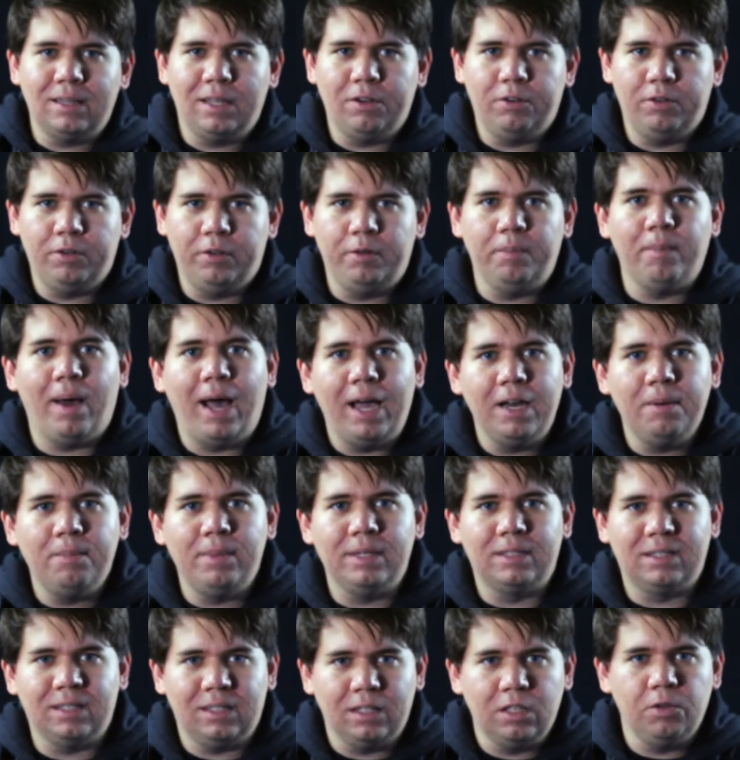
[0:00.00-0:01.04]
there will remind me
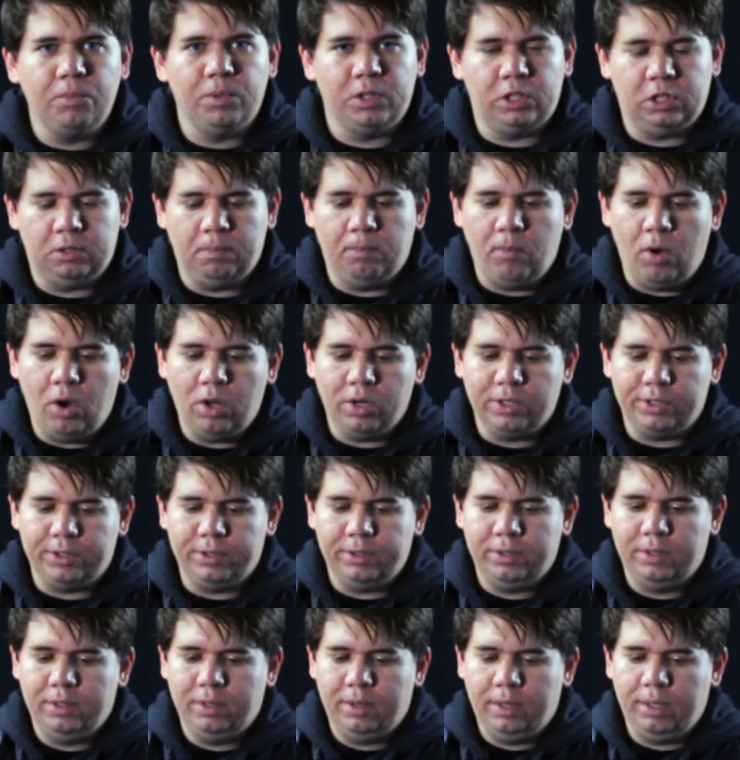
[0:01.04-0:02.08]
it's a little bit smaller
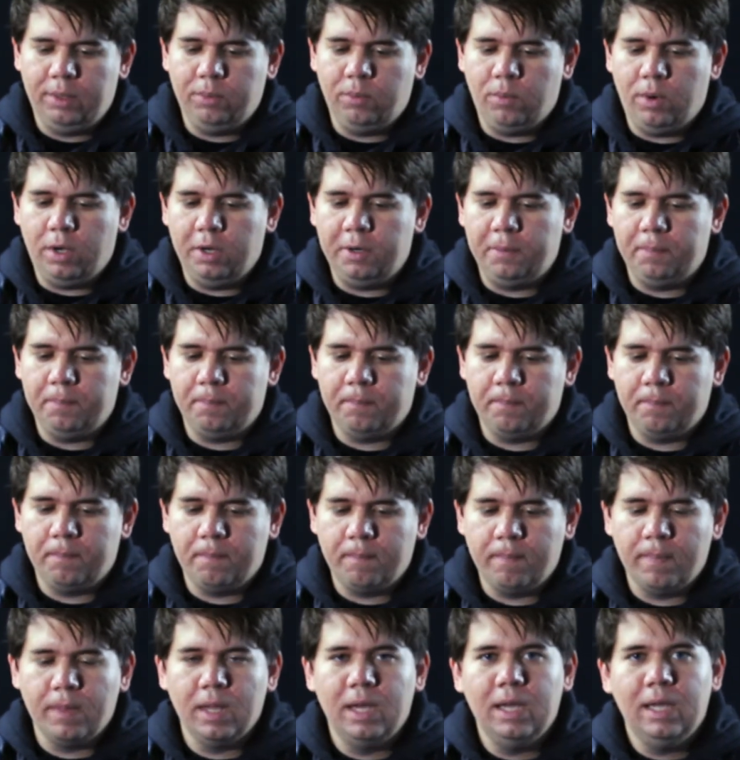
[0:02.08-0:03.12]
than 1.
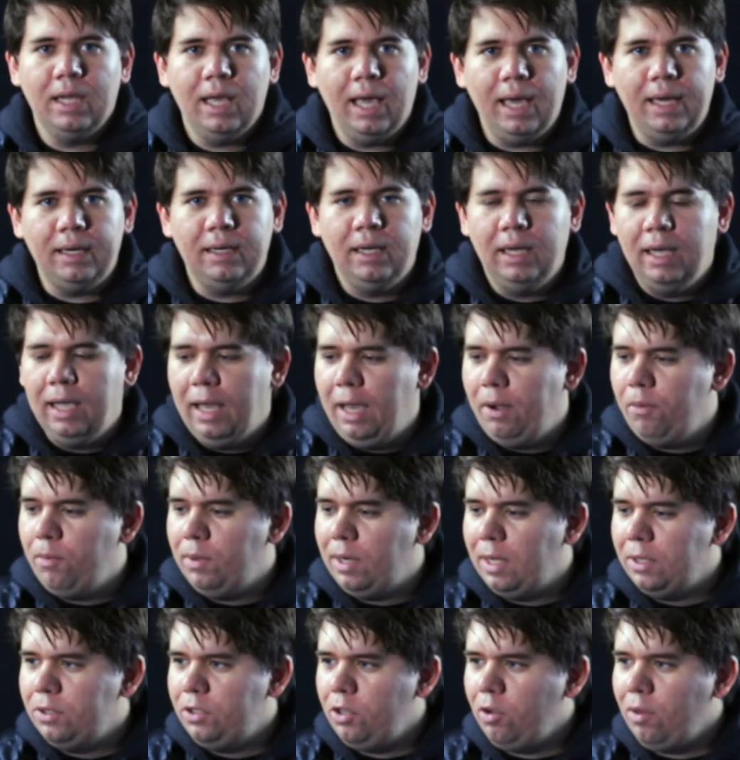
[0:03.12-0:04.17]
And when
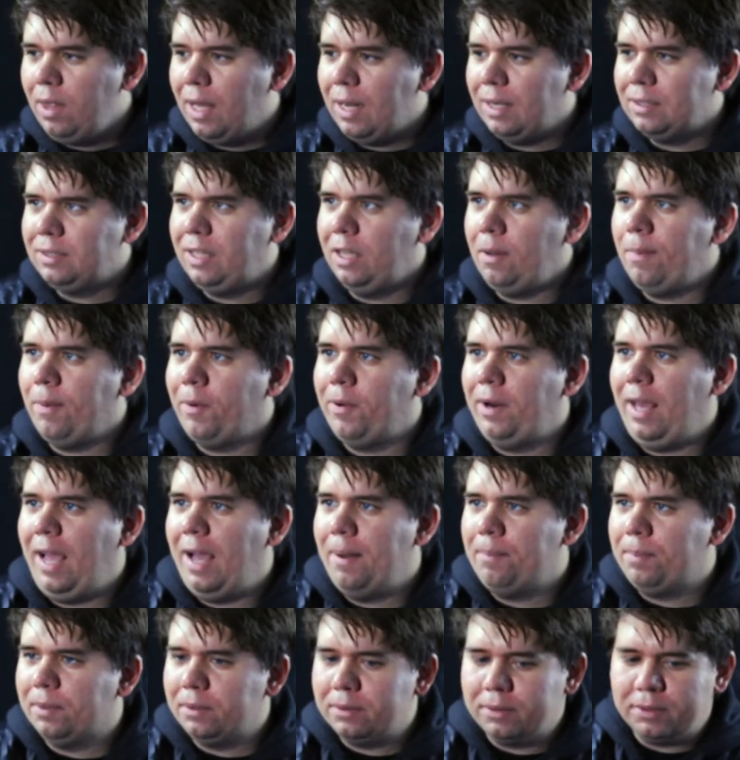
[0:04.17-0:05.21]
I do that, let's think about what
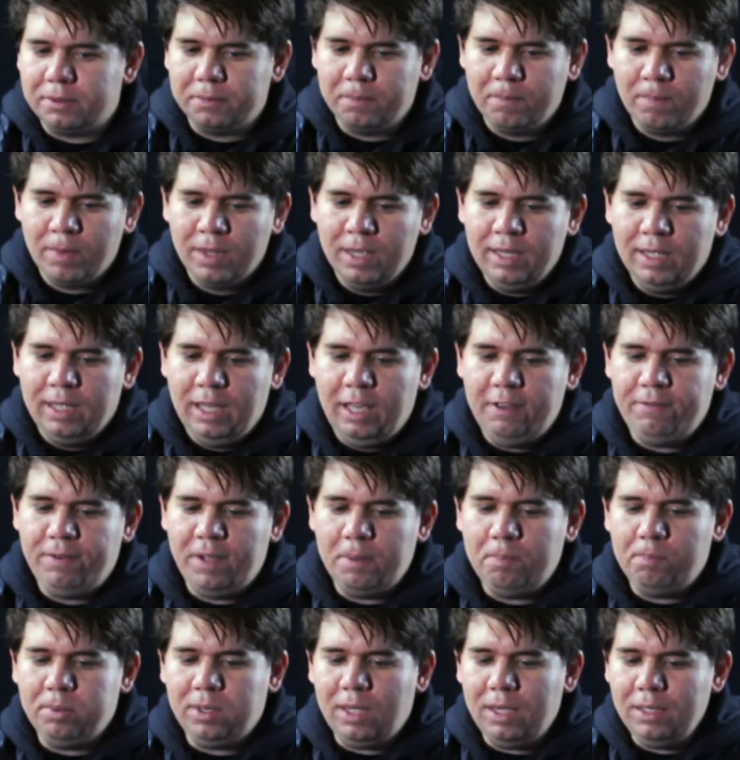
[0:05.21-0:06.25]
happens. If
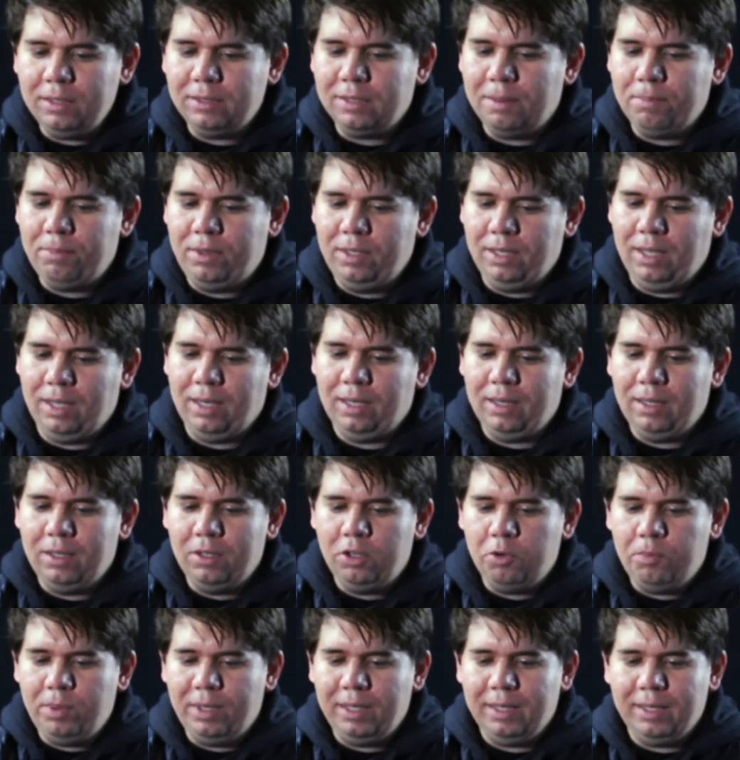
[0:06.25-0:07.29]
I plug something a
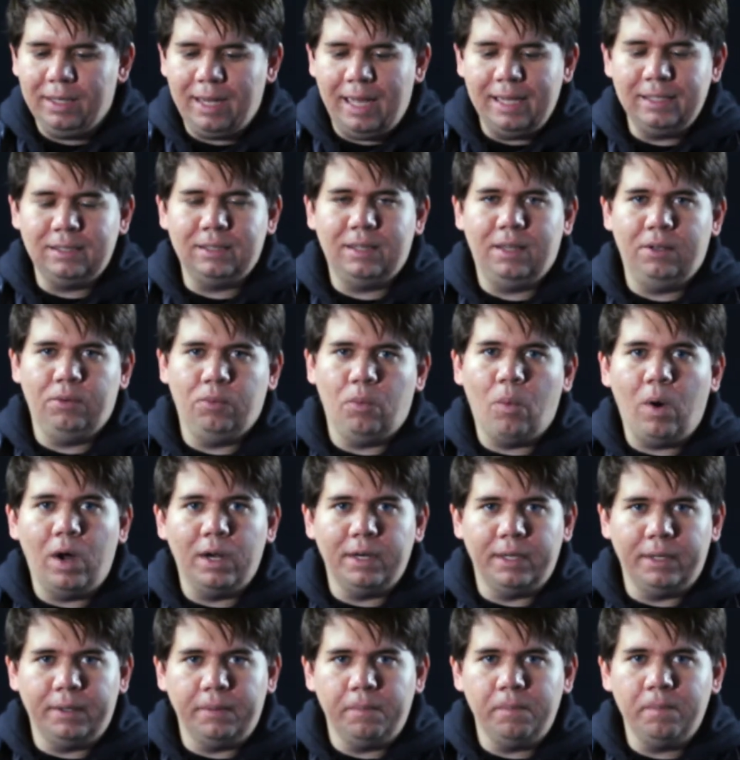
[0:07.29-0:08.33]
little bit less than
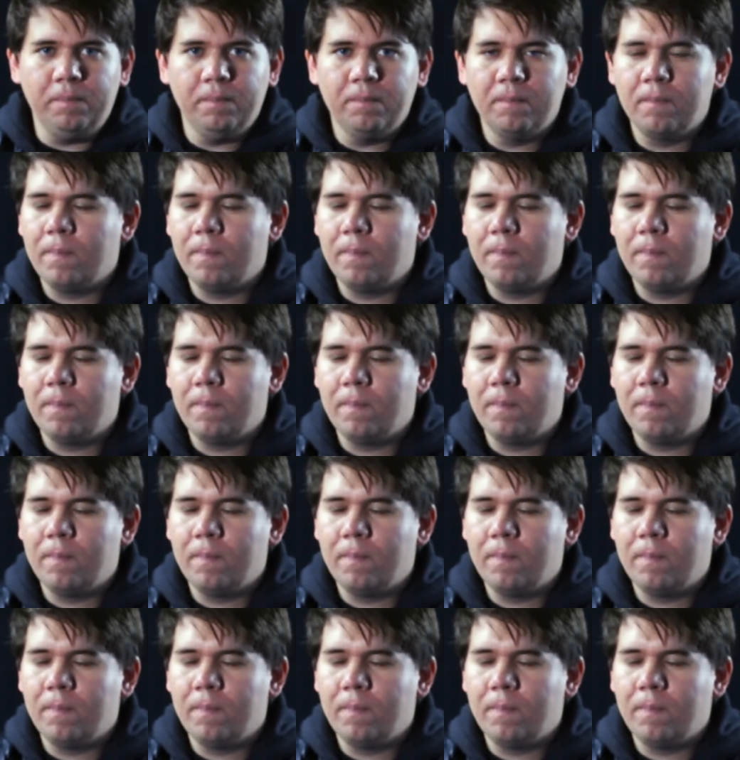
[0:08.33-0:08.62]
1 in,